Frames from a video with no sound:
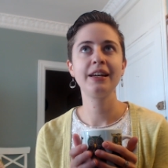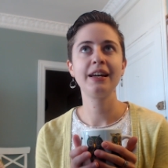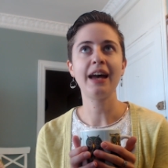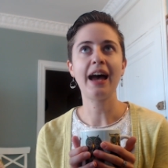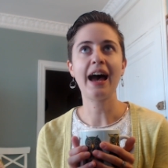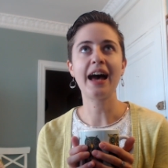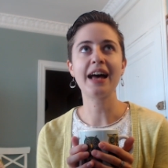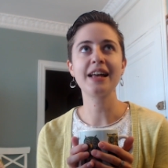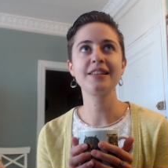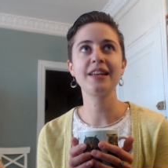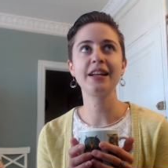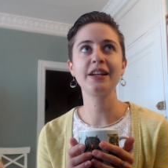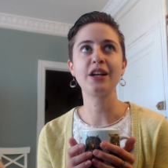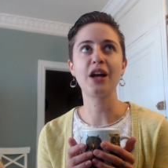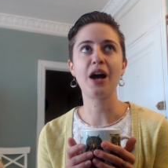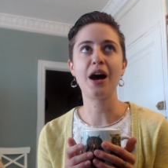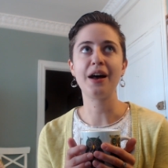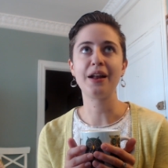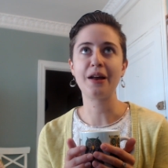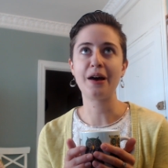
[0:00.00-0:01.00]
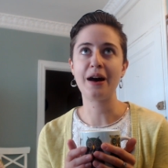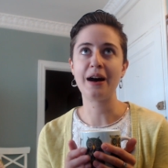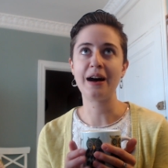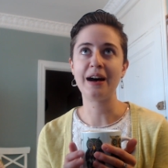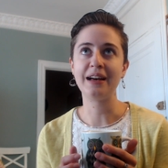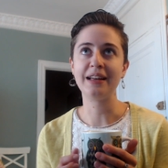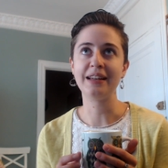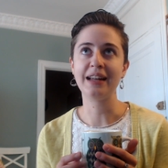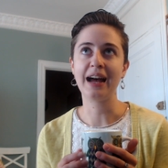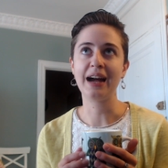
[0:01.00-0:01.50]
as I'd gone
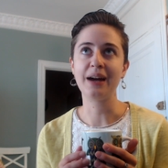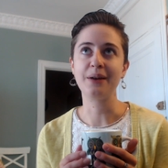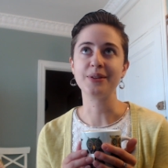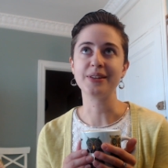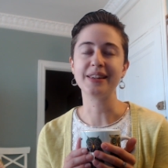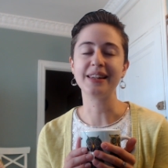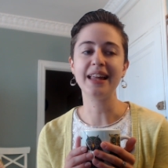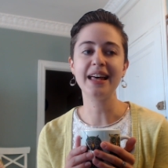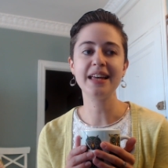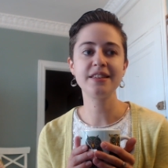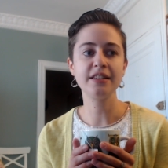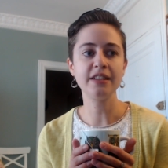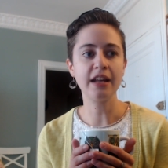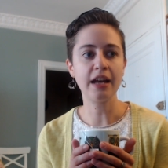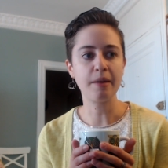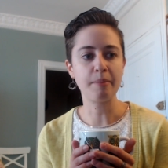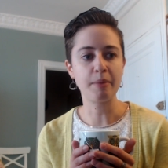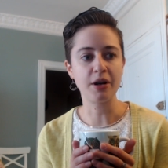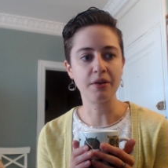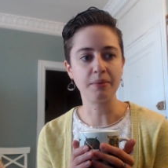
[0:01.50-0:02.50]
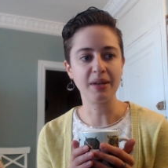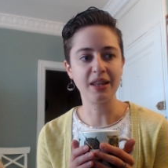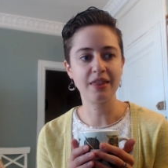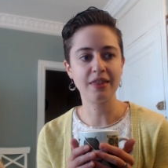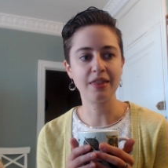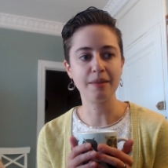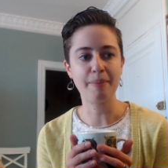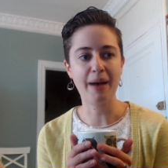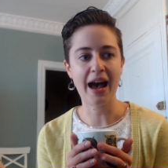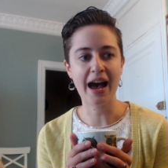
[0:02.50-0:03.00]
on, I was less enamored with
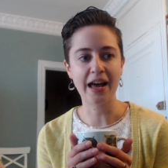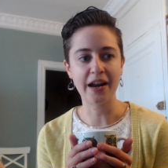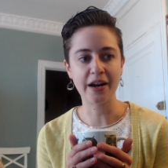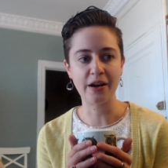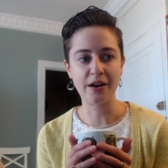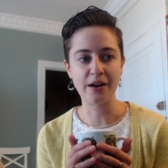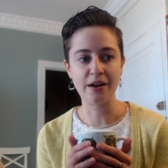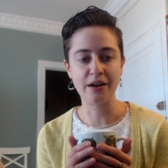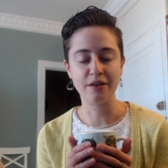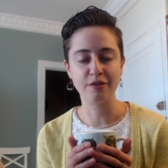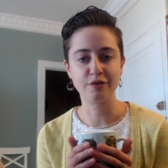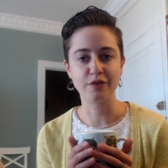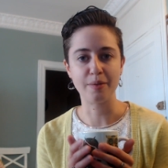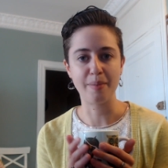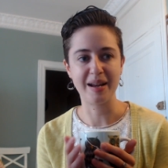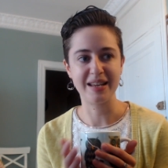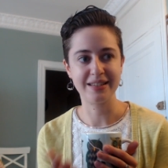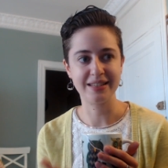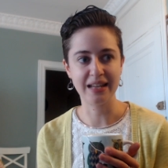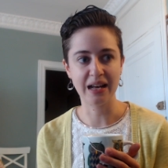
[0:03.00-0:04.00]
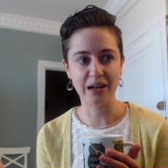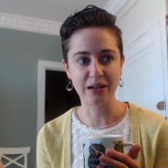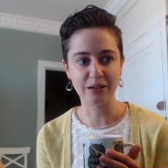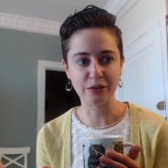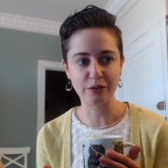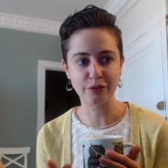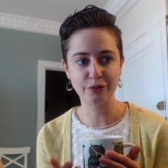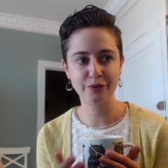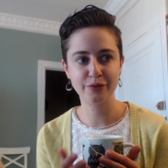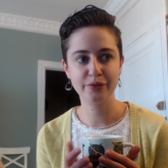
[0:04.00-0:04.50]
the pattern for
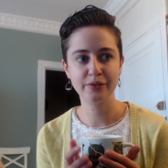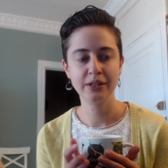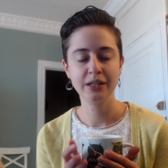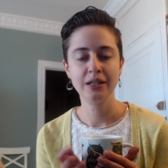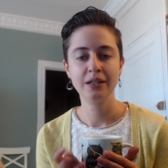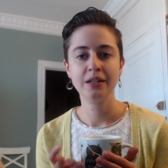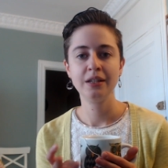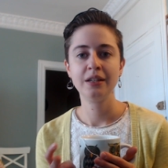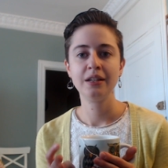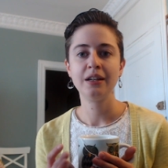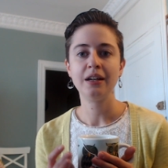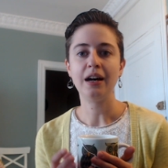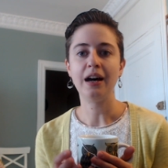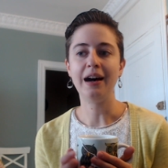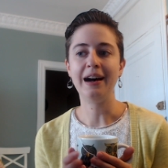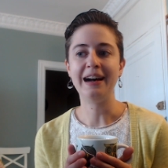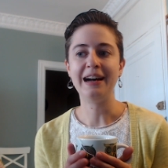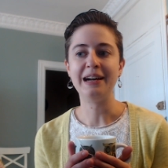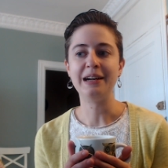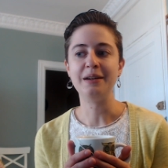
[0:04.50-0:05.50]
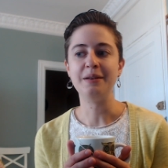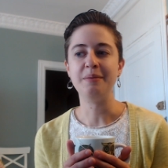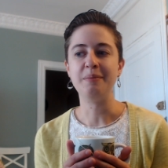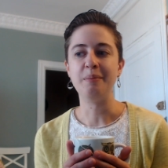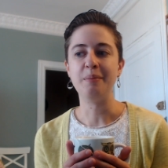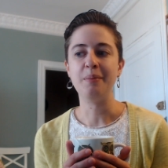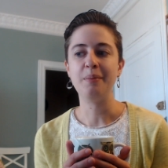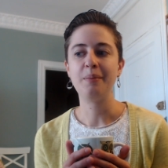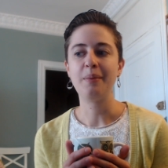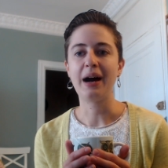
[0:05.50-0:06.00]
myself.
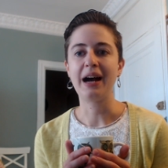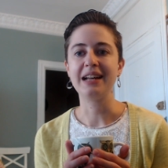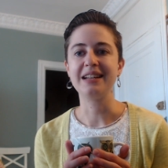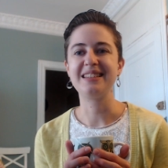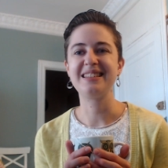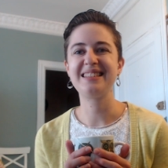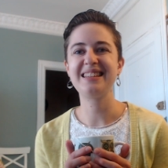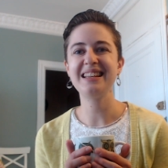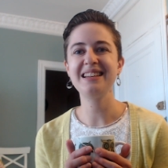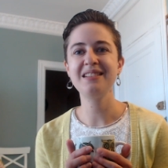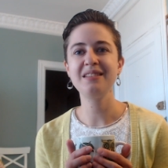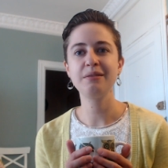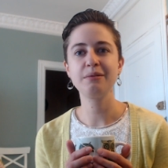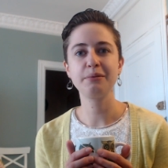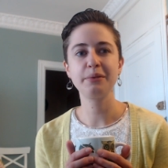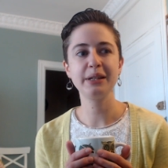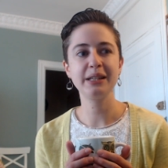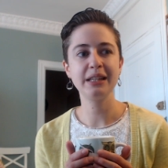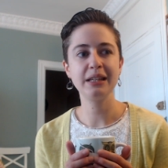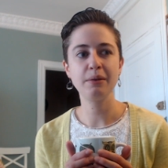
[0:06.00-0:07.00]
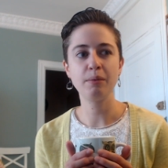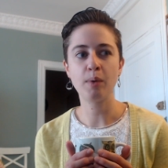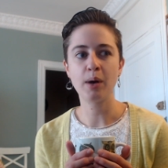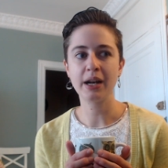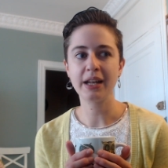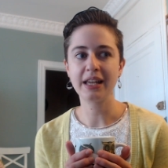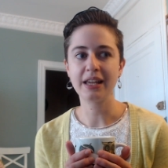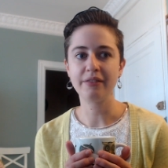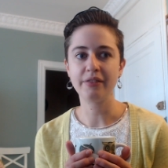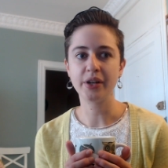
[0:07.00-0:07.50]
Um, I didn't really want
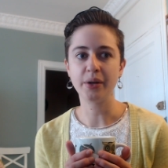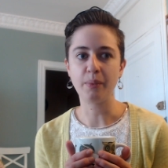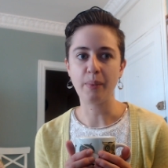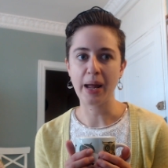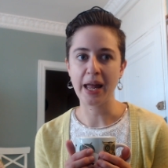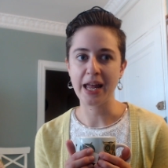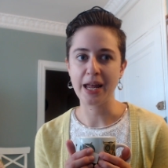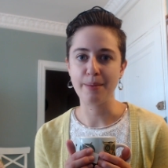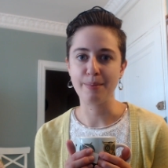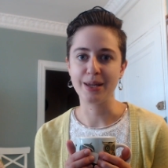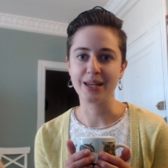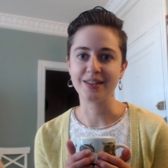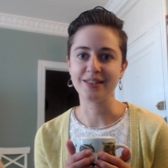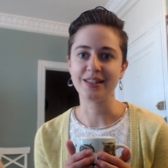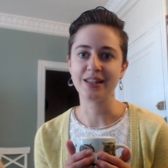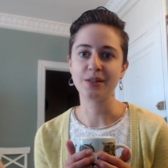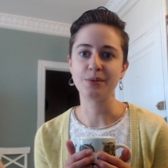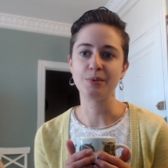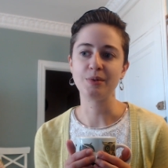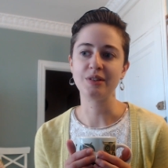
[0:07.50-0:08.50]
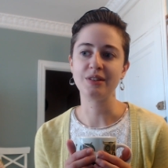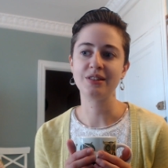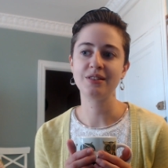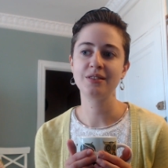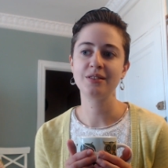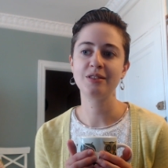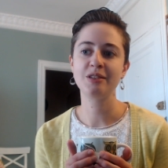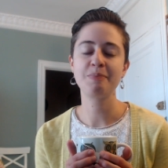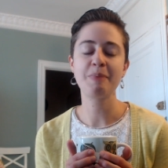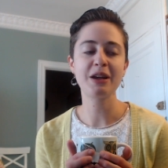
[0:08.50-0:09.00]
to give it away because this was
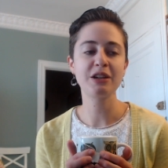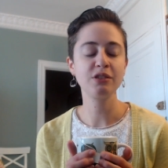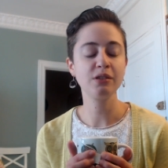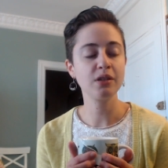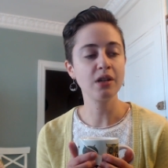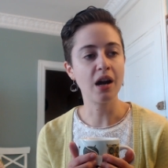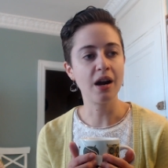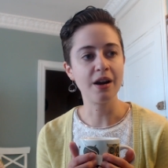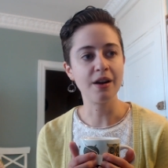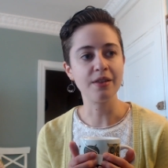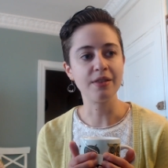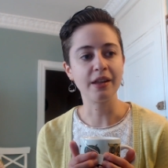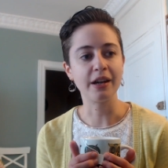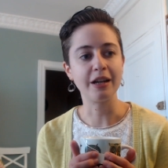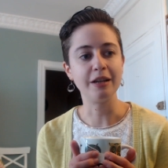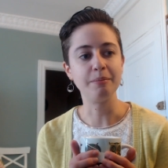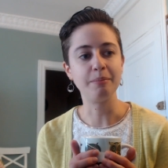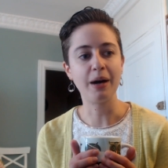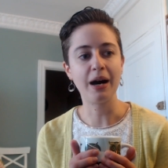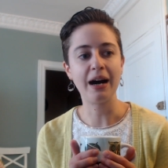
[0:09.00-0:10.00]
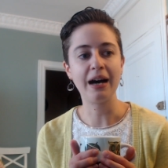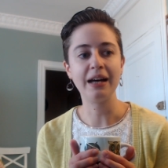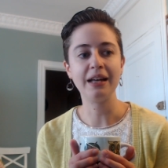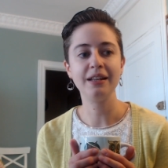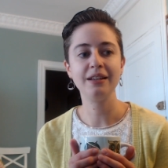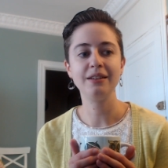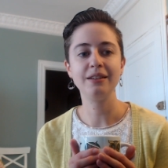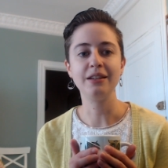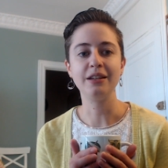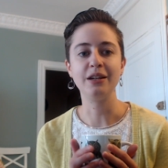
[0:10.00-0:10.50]
special yarn that I'd bought,
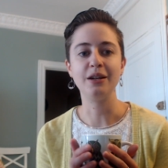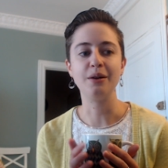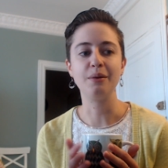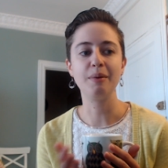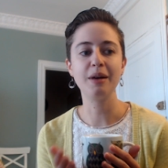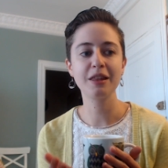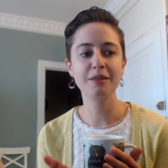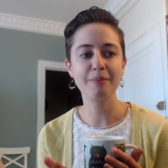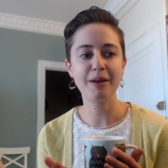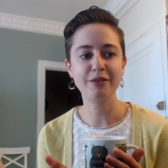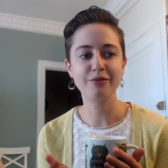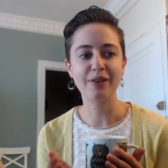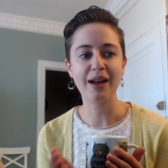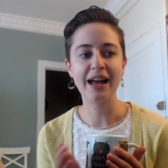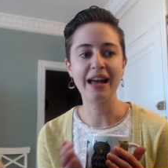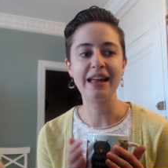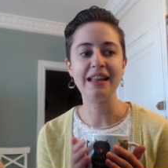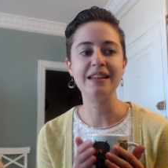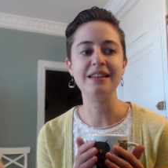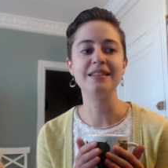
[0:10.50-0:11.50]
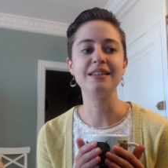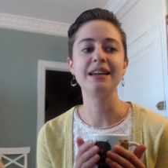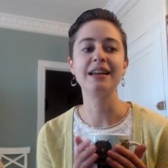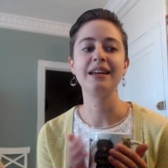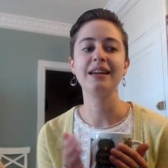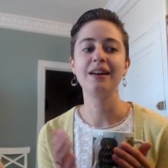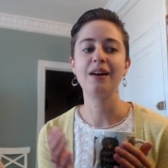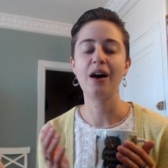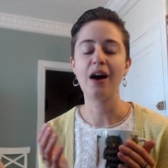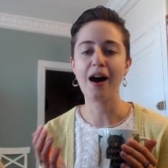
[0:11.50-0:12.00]
you know, with my friend
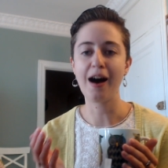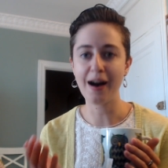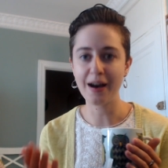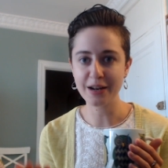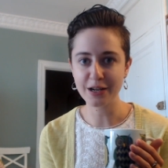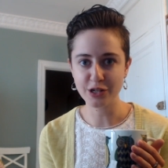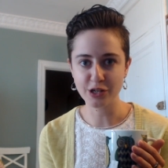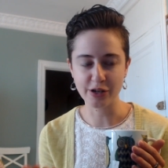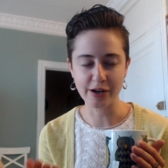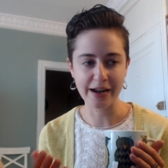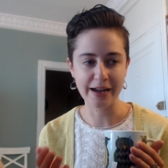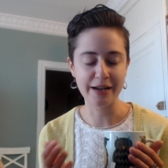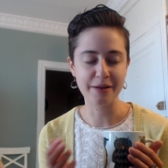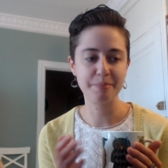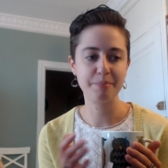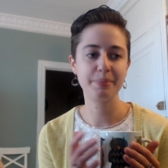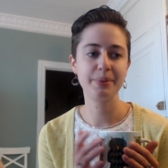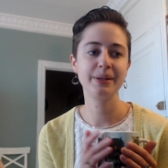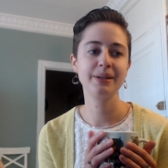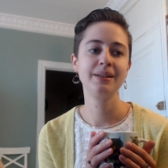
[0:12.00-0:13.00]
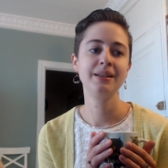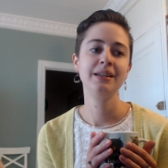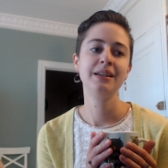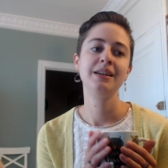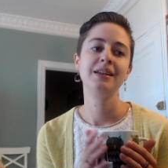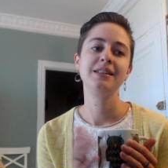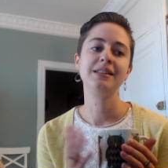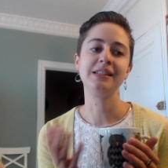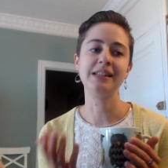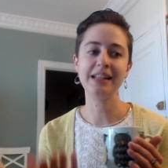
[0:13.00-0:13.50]
on a trip
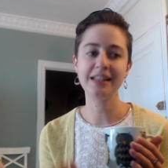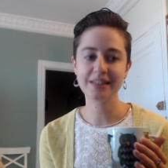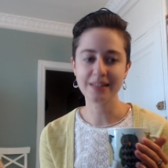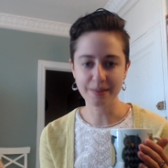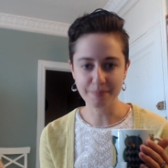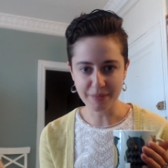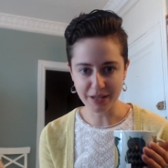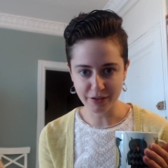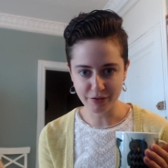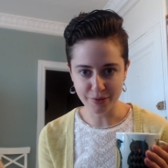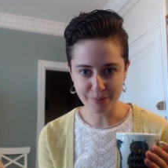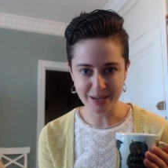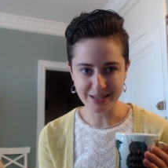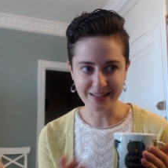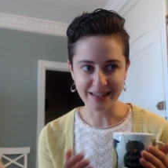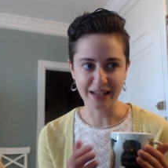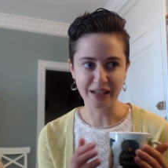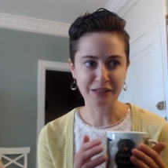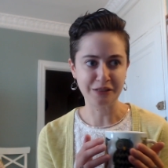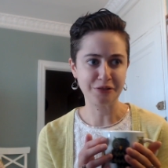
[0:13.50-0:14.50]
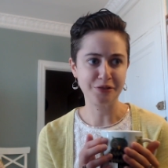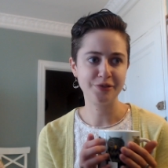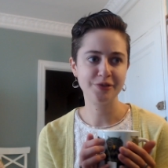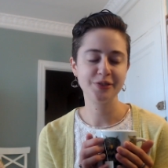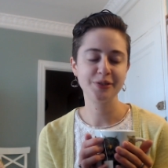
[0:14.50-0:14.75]
to knit something for myself.